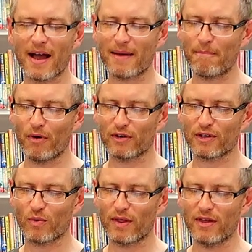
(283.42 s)
my
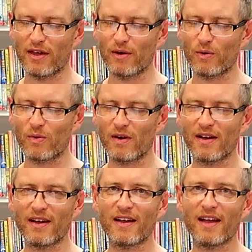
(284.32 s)
books with you.
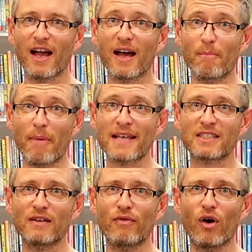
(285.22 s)
And
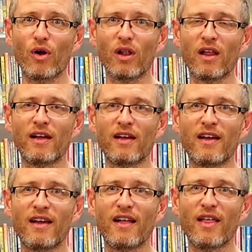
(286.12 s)
best of all,
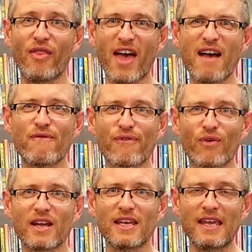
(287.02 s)
they're
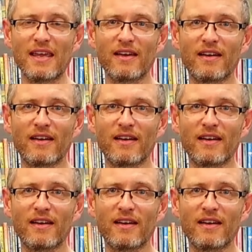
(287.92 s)
free.